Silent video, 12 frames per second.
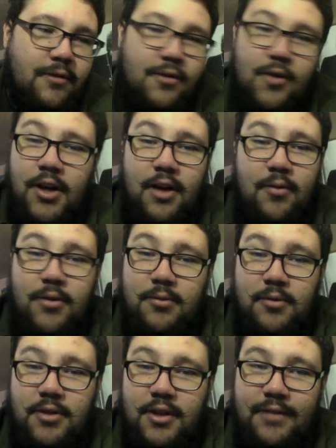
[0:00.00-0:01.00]
No idea which
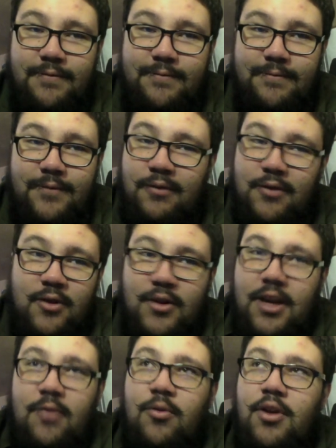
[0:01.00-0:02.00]
one yet. I've no
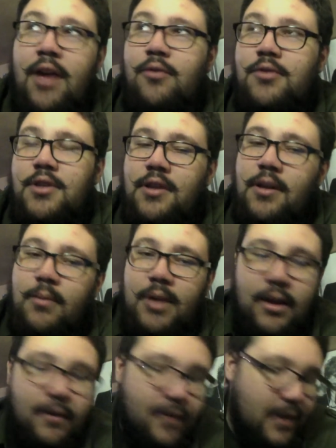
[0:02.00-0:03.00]
idea what else is gonna be in
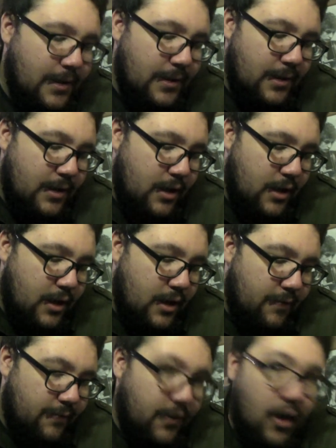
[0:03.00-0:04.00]
it. Uh,
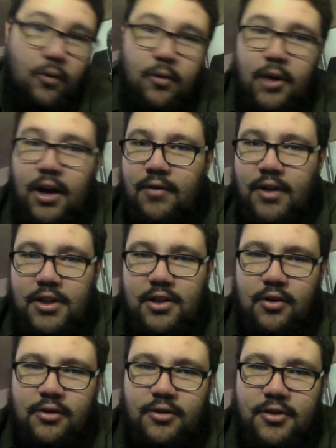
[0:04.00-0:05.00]
oh, I reached
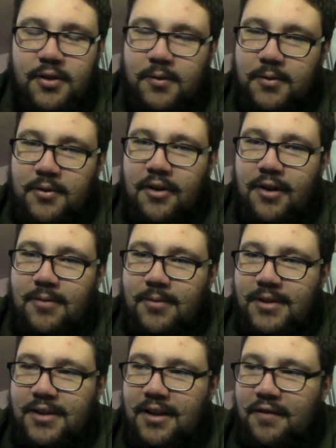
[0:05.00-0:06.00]
100
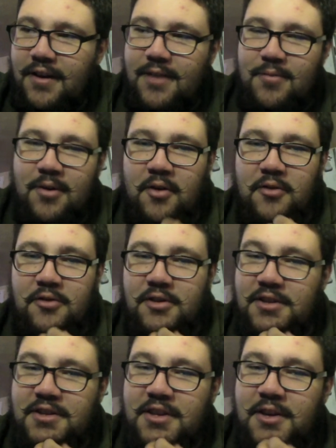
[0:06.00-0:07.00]
subscribers. I think I'm at
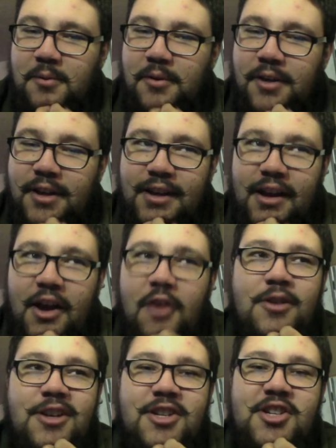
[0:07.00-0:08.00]
102.
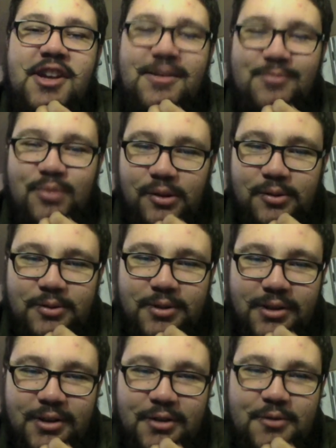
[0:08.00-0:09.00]
Holy shit balls!
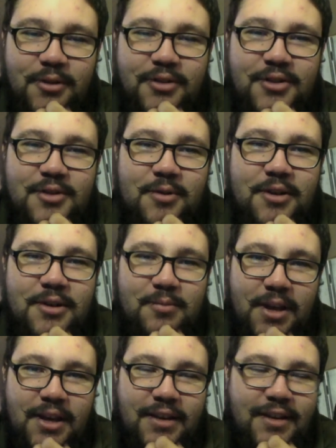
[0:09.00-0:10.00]
Who wants to watch
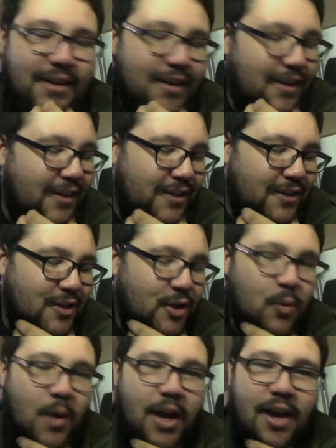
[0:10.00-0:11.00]
me?
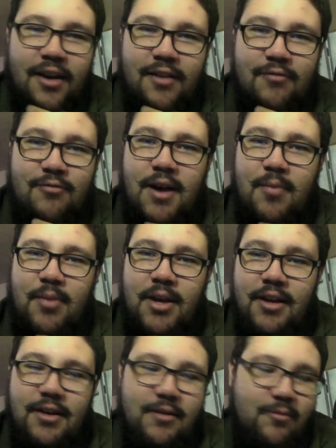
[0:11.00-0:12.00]
swear and rabbit
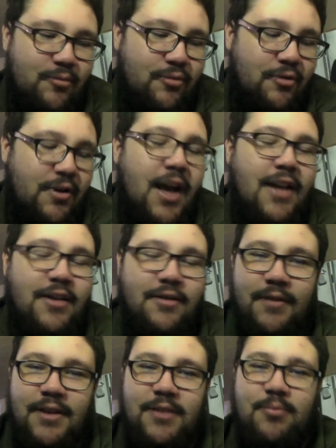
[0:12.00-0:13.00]
and pronounce
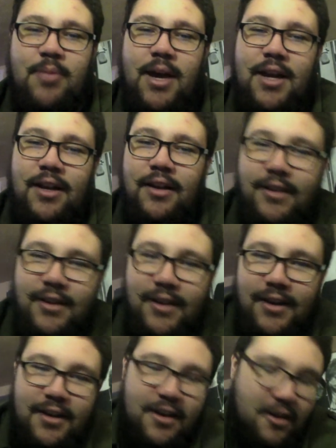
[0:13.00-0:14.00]
things badly
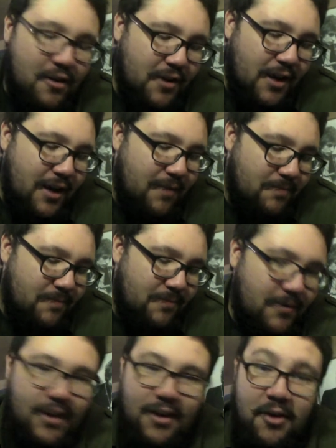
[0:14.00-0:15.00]
on cam.
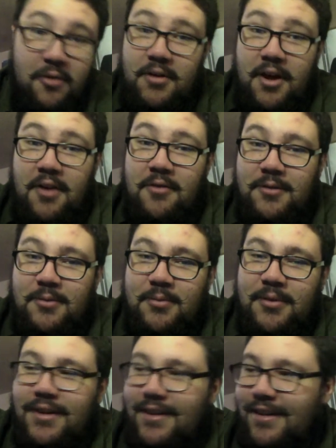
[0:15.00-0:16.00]
Who knows?
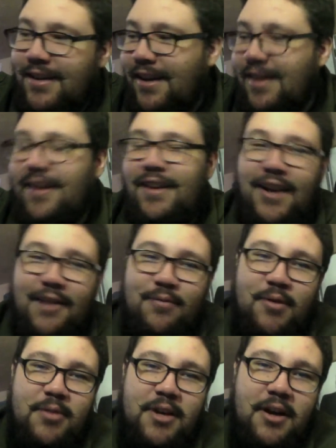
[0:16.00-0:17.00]
But I've
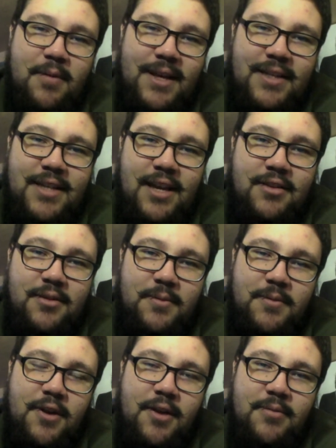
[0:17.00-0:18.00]
probably got about 10
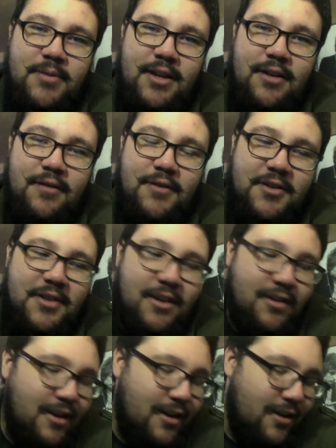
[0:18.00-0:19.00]
subscribers now. I've just said
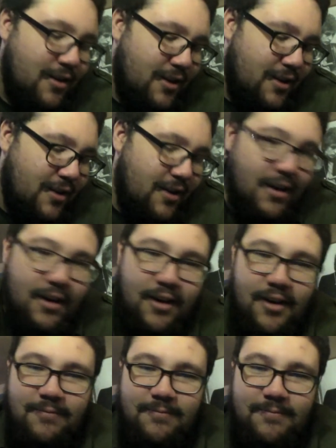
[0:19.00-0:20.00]
that. Uh,
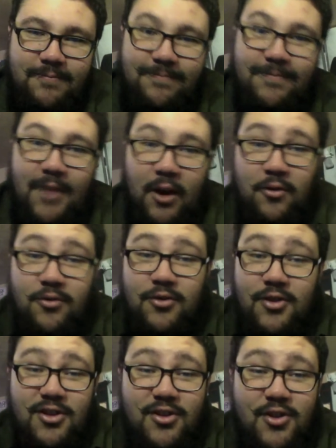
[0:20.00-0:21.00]

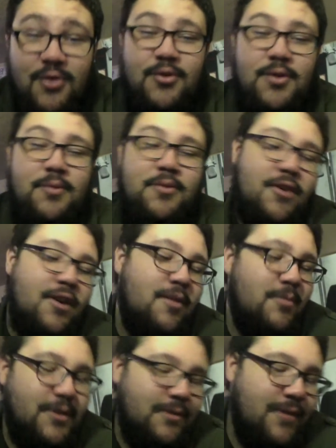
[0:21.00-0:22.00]
102
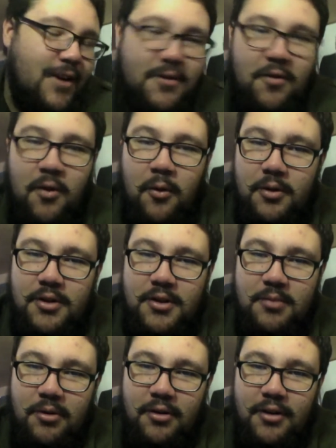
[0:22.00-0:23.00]
subscribers. Thanks for all the
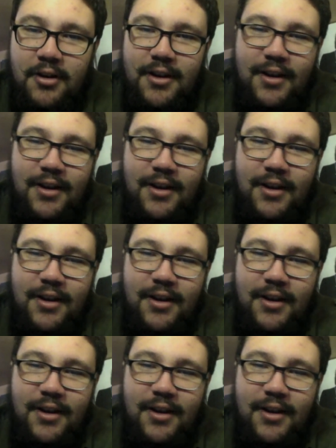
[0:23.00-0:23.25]
support.